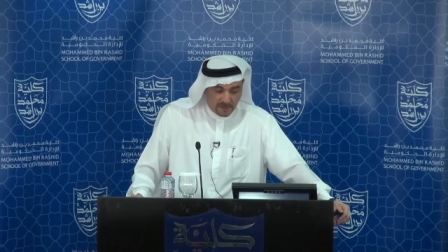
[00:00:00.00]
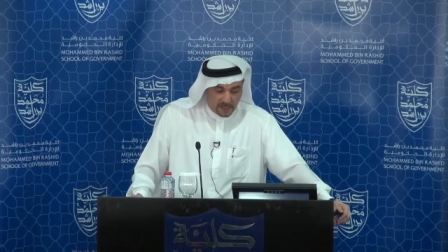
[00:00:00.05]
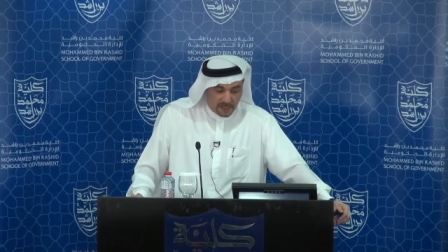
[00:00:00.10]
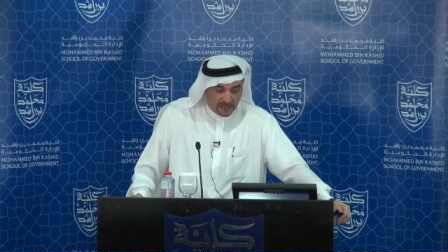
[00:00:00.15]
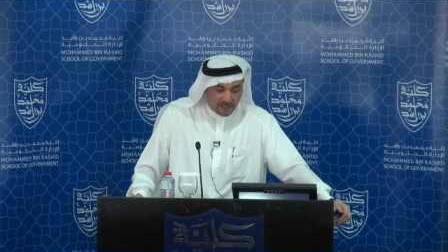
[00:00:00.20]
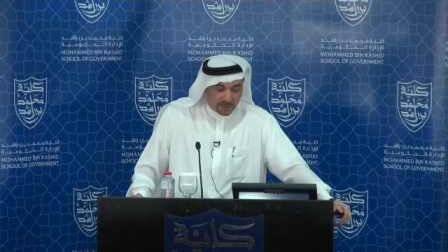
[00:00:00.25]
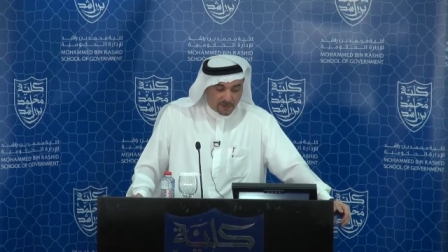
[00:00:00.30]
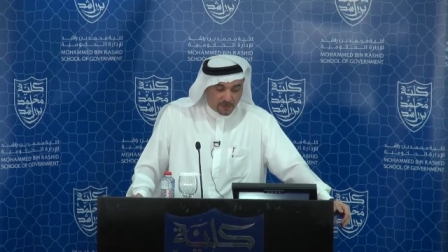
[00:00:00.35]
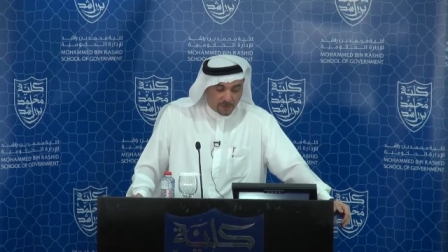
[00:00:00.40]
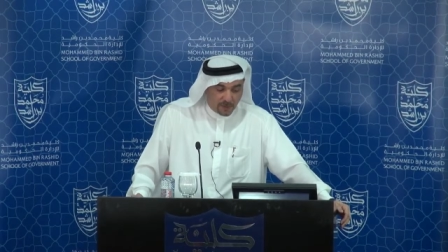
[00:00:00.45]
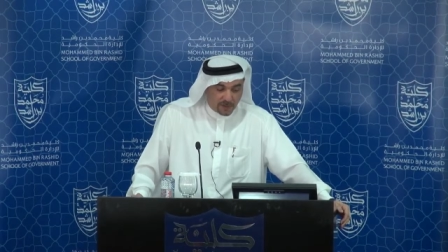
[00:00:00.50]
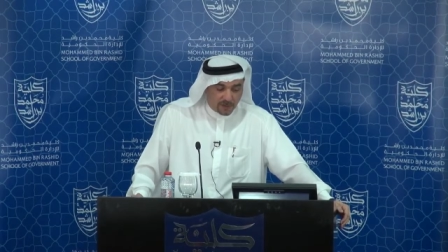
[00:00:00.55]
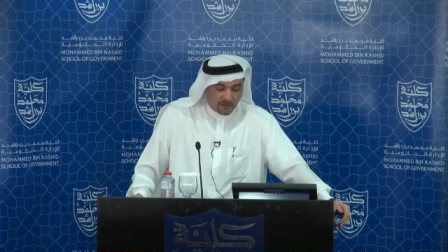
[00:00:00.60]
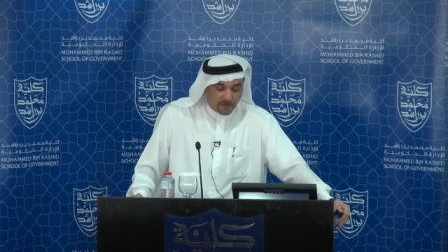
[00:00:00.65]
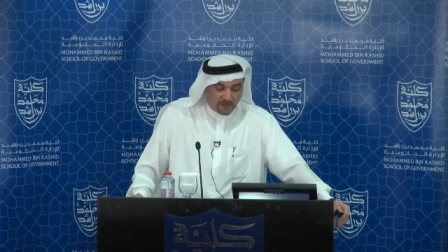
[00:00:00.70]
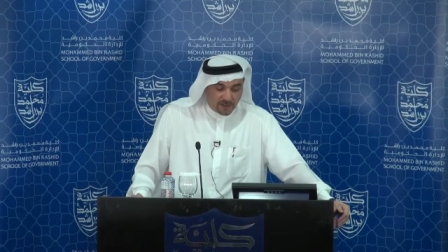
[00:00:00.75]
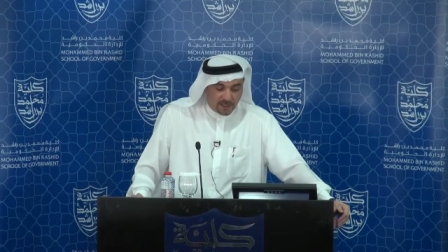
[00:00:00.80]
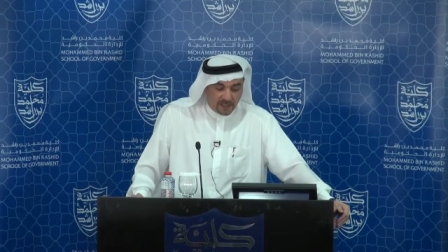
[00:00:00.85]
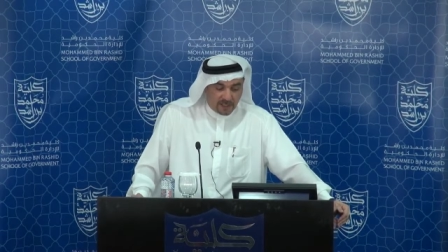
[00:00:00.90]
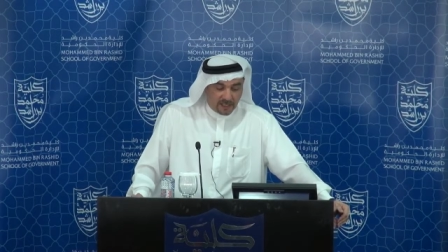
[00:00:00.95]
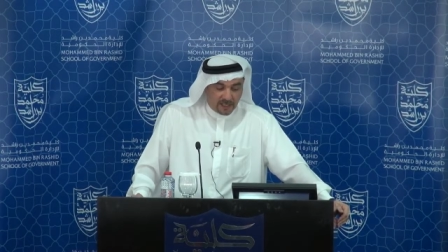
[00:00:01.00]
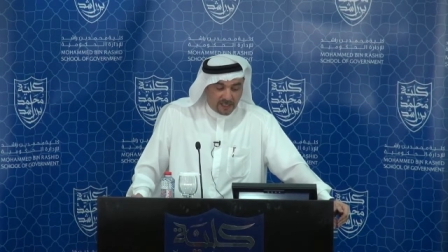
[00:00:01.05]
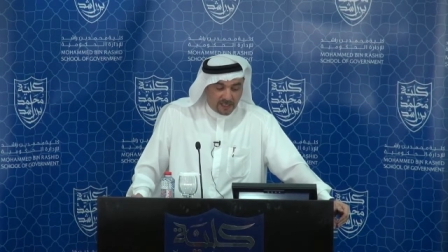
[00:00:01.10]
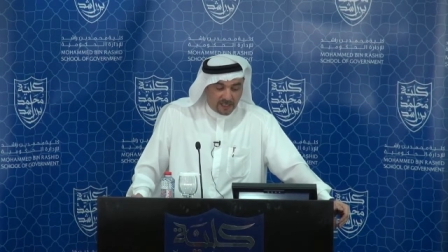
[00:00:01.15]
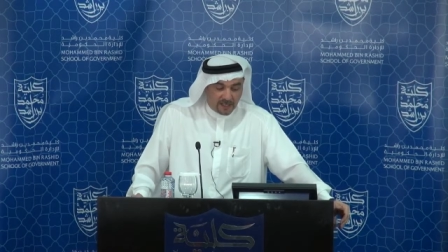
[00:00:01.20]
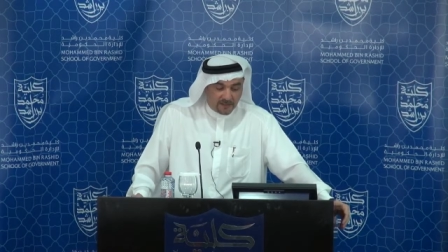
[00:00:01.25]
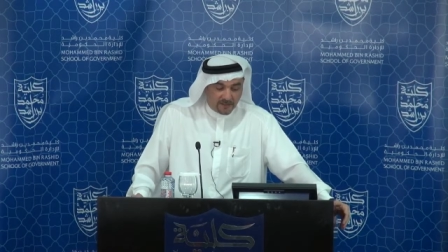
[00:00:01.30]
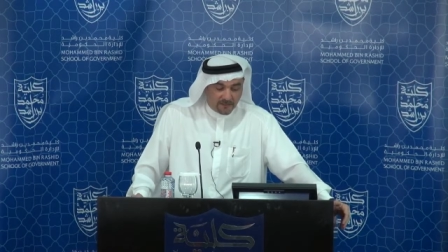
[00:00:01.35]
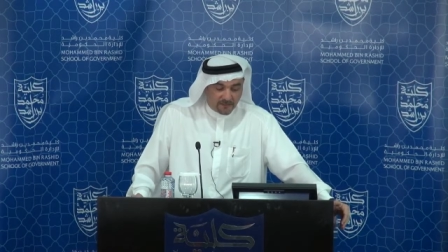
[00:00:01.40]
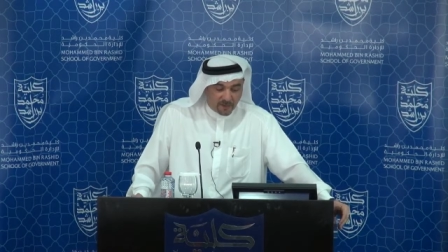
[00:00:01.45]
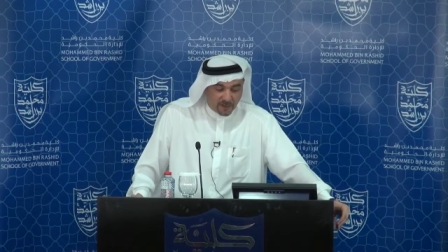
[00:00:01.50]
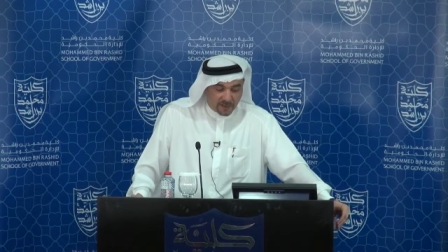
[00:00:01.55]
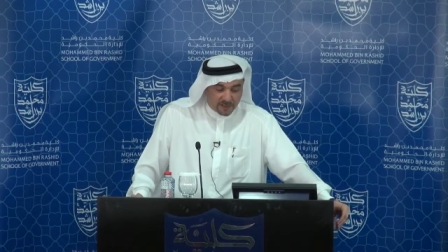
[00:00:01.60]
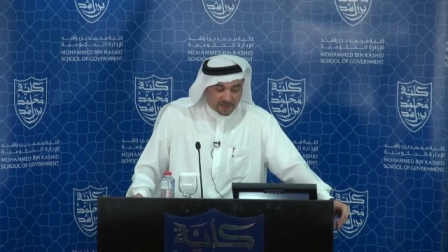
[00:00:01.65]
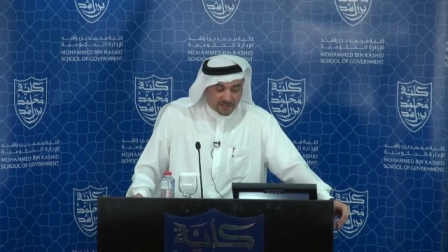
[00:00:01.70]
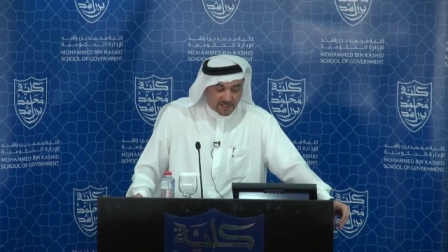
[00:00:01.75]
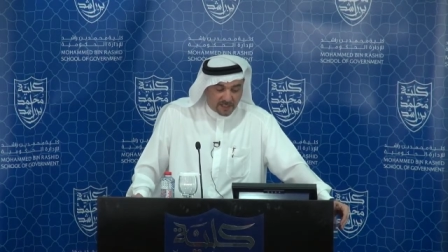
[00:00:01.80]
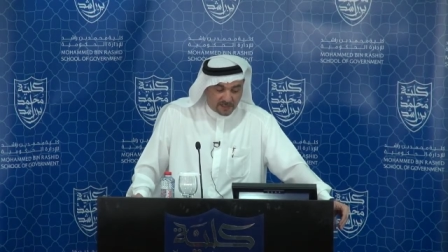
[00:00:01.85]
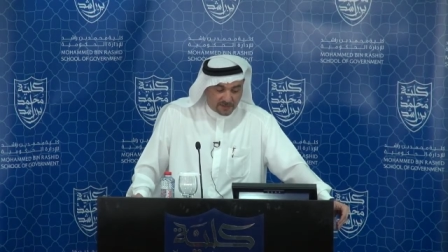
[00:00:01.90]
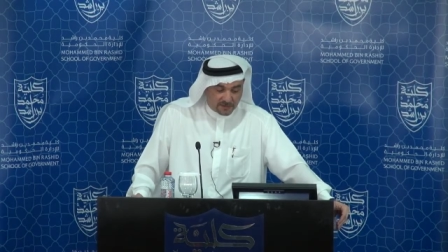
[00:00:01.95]
And it's one of the
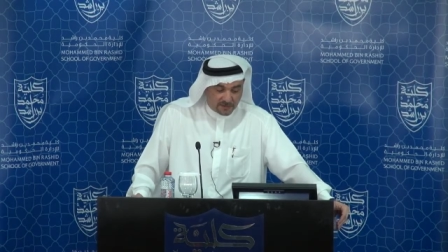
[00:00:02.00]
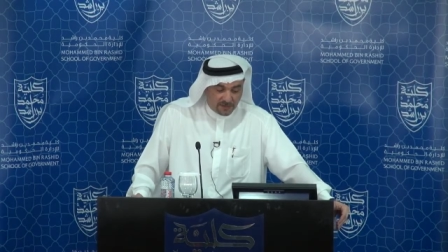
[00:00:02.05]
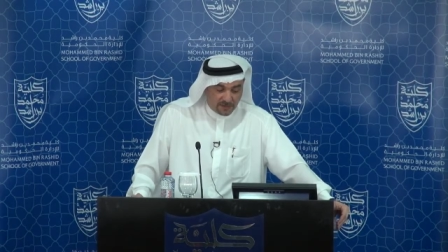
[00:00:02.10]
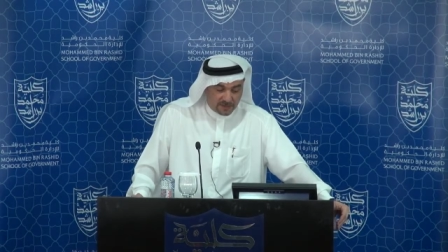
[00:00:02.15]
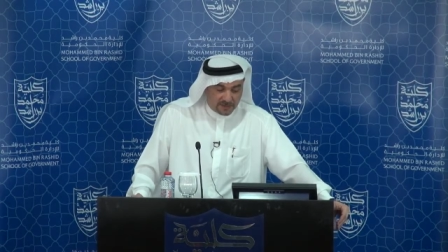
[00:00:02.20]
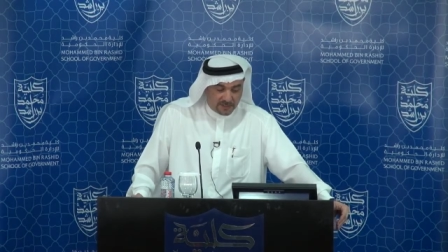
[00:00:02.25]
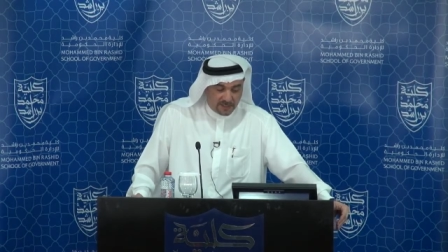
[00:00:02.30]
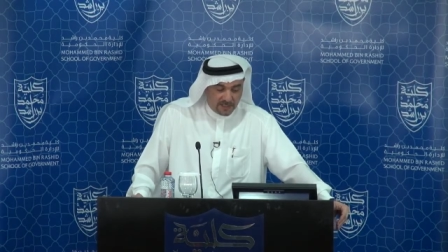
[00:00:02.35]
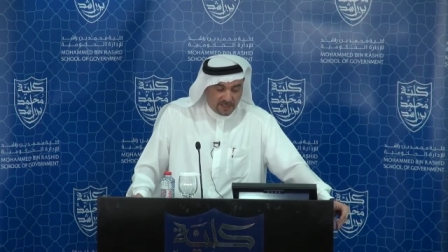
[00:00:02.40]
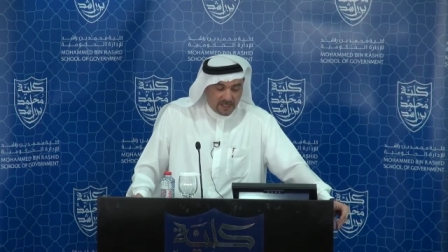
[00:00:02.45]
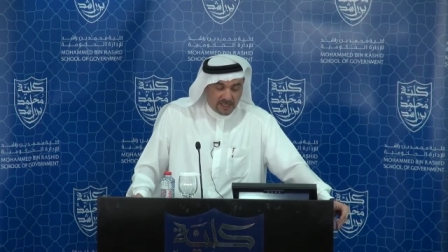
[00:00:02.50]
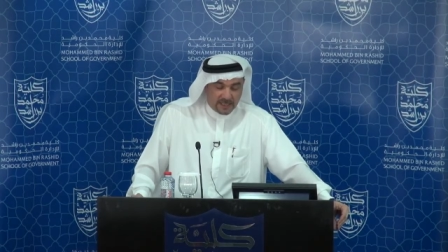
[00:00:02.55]
first countries